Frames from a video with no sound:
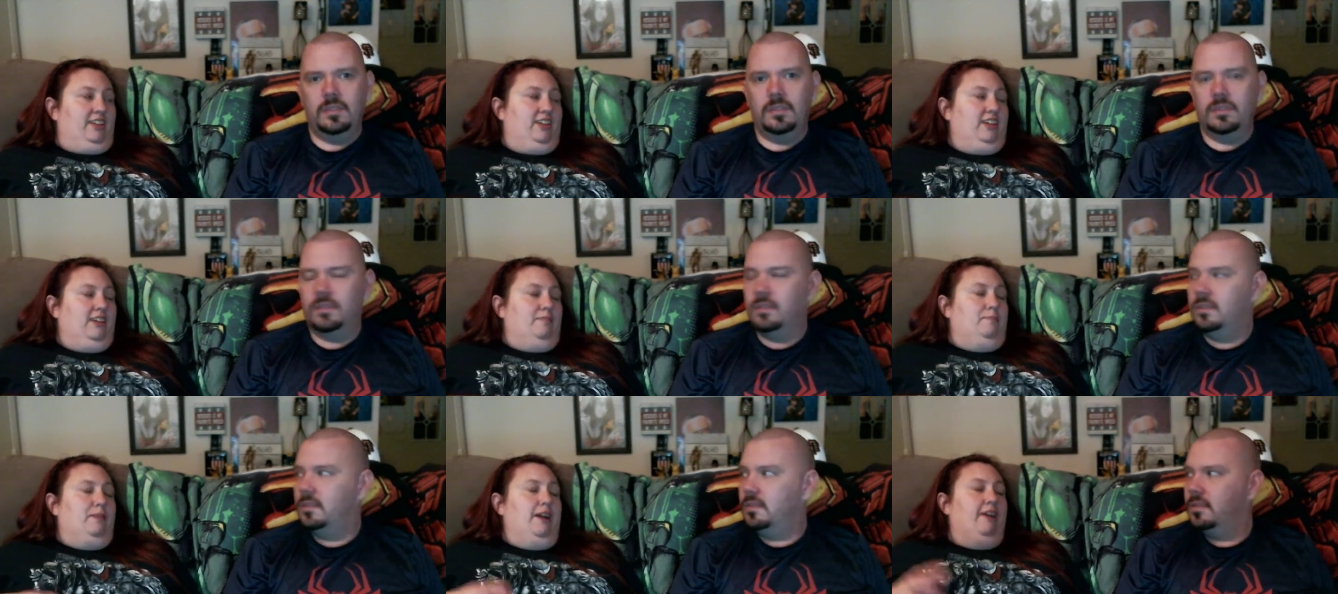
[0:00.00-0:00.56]
Speaker 1: he
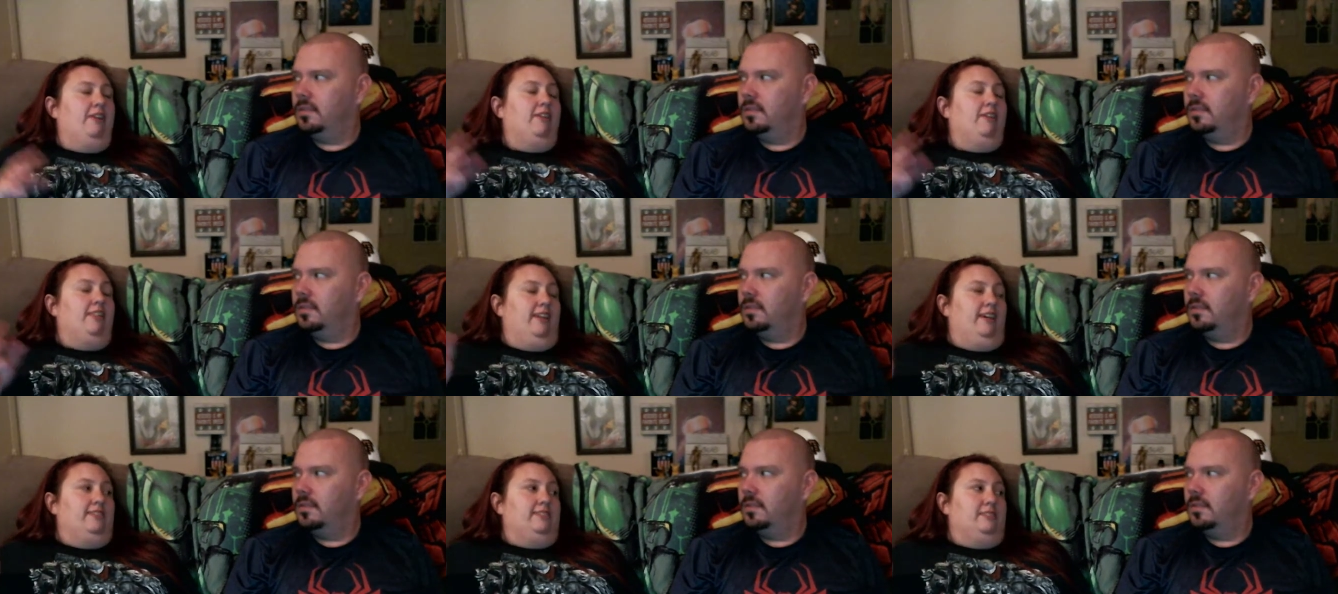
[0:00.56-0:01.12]
had
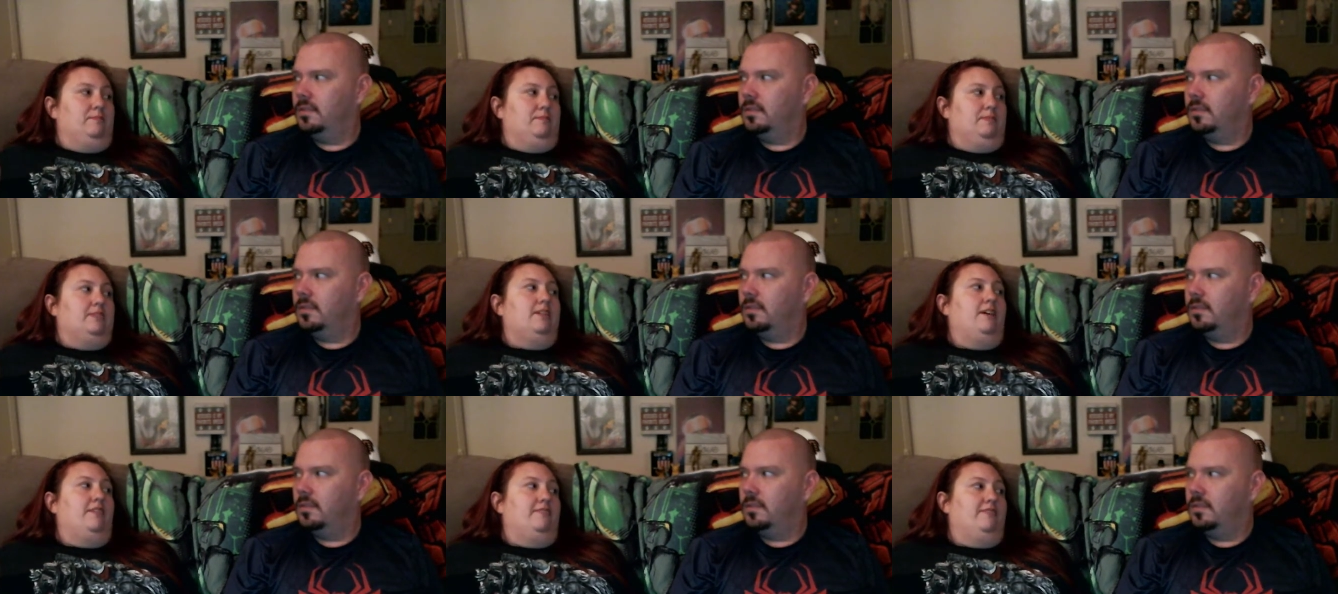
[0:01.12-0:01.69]
paralyzed
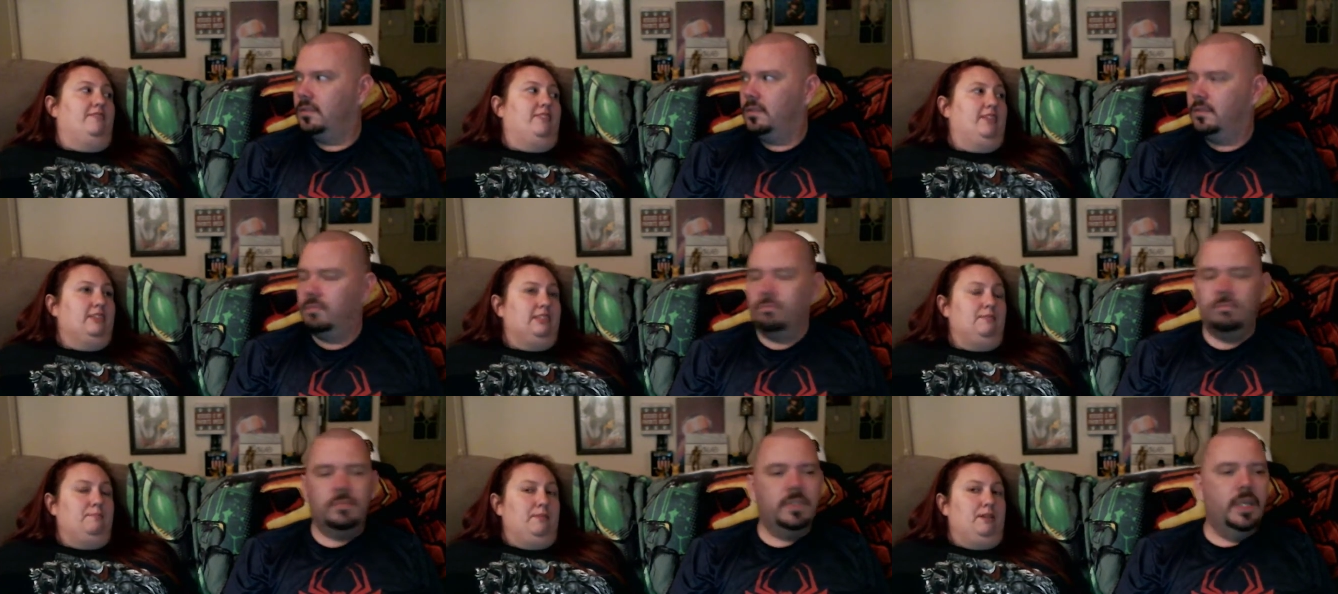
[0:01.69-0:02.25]
himself.
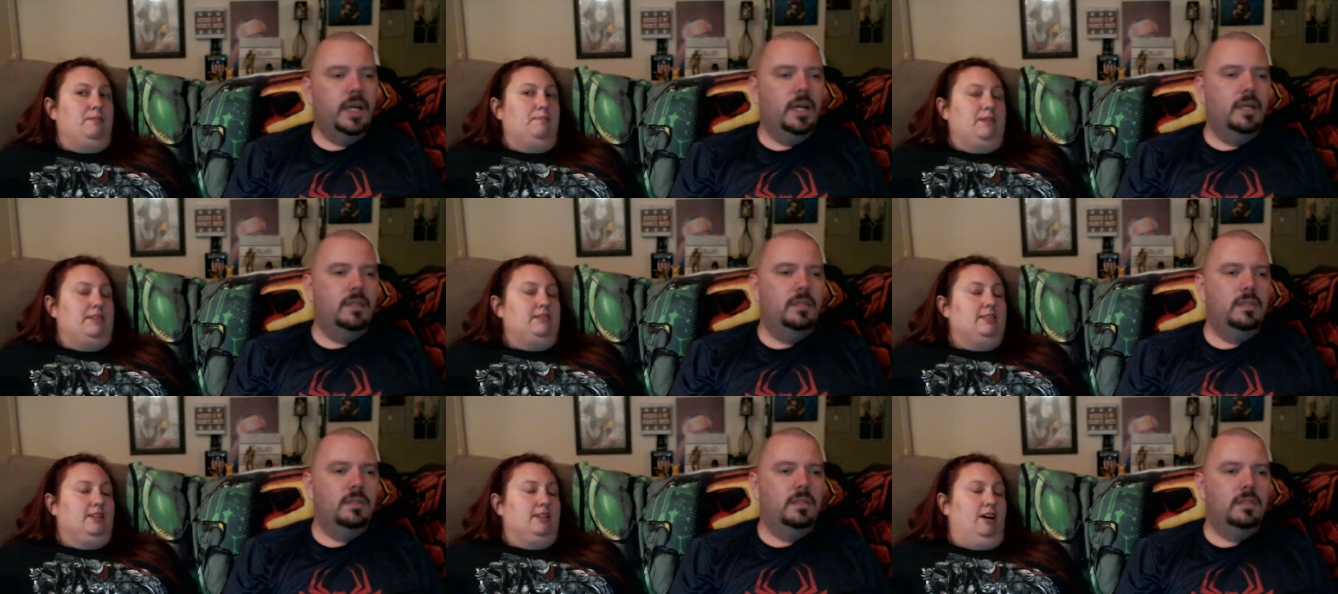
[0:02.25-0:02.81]
a big yeah.
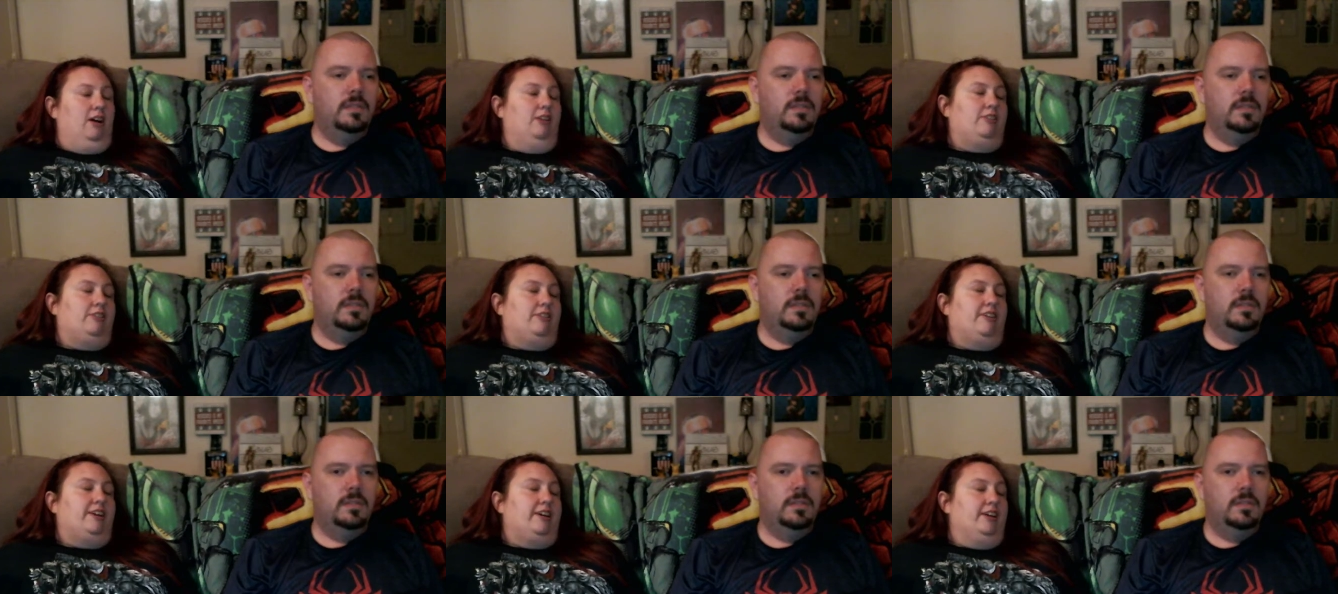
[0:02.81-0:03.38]
piece of
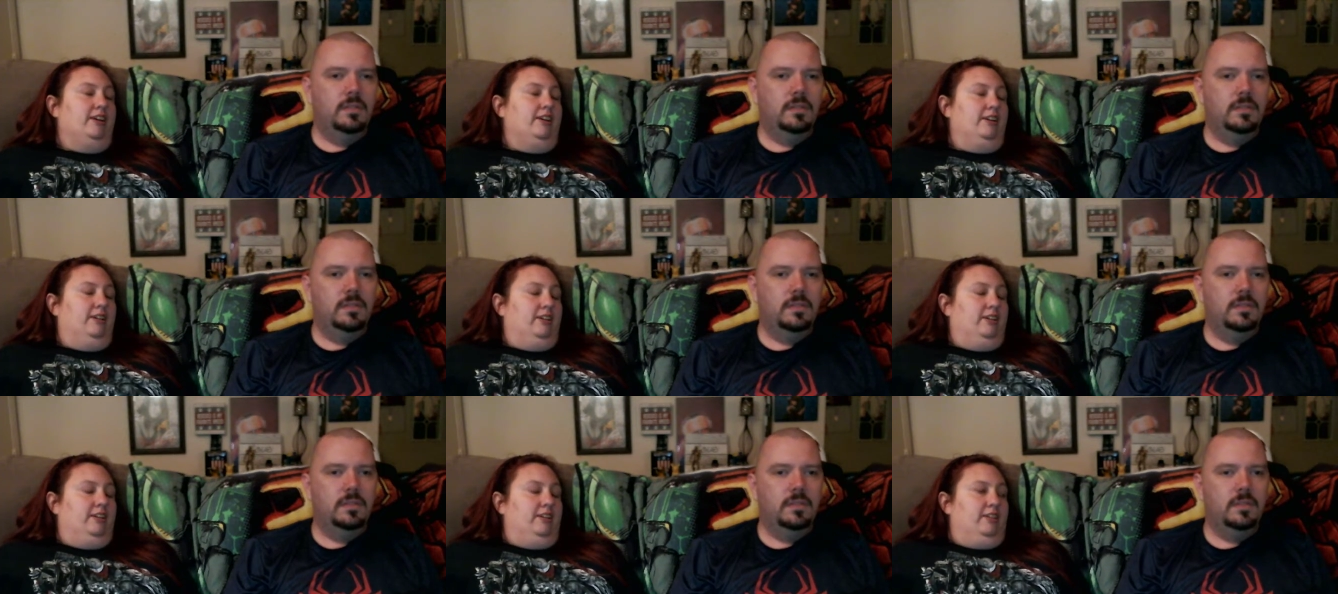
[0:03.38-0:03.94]
concrete.
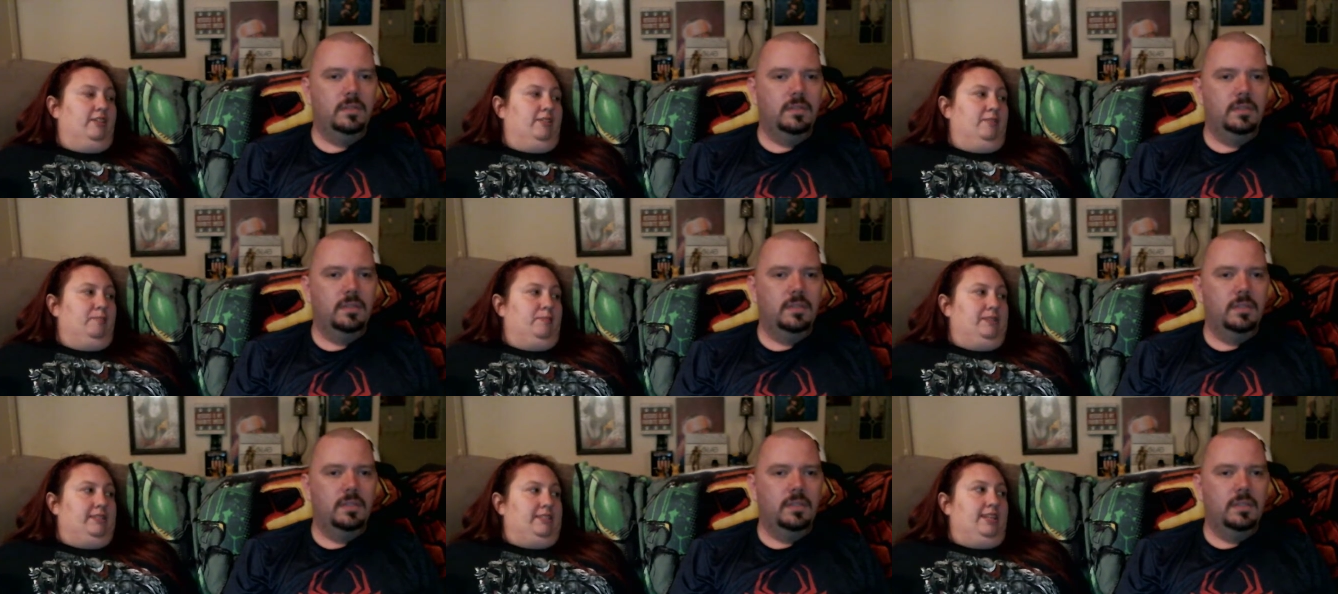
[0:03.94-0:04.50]

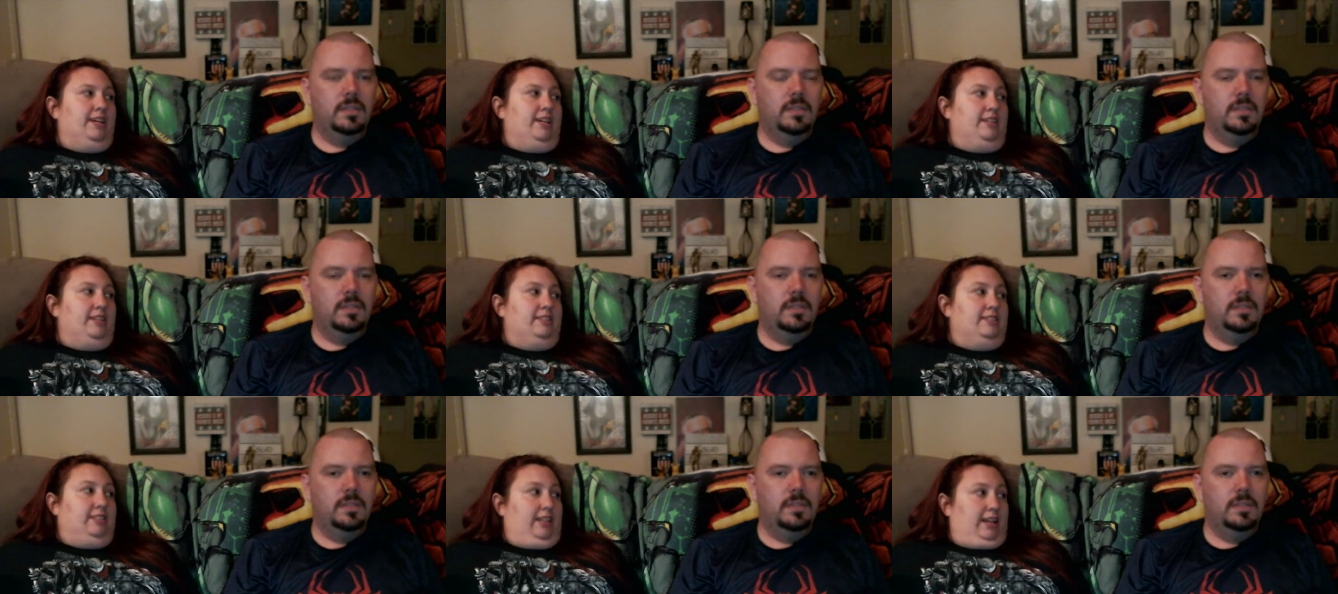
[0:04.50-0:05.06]
But instead, he
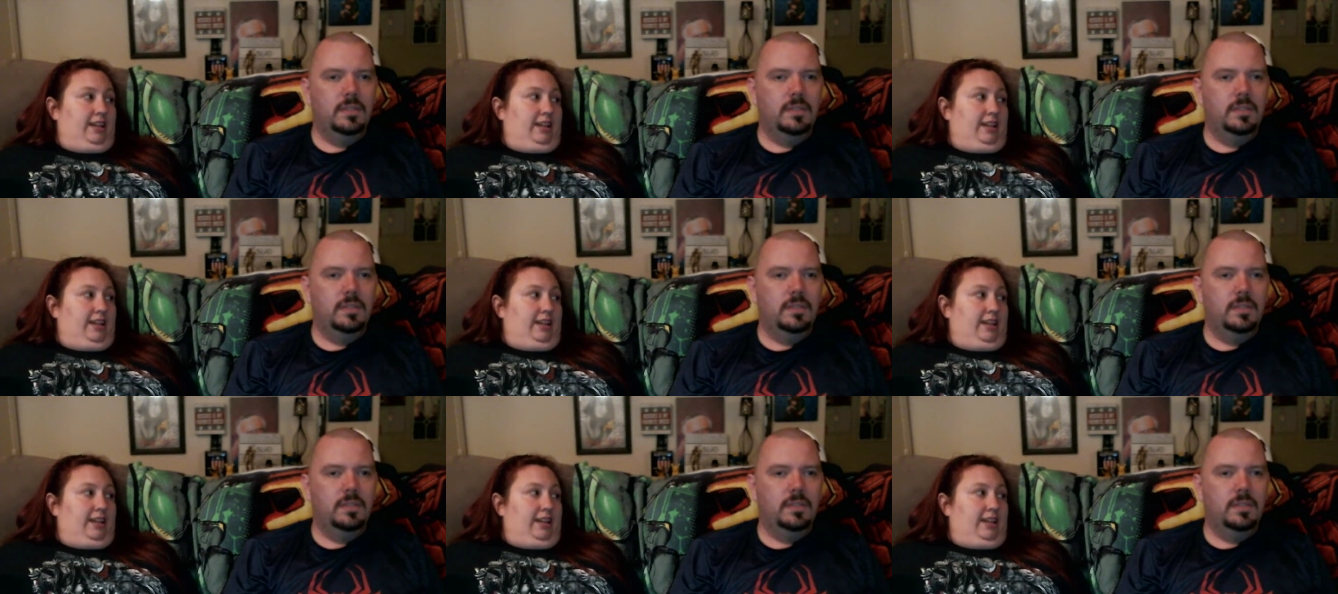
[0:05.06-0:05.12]
st-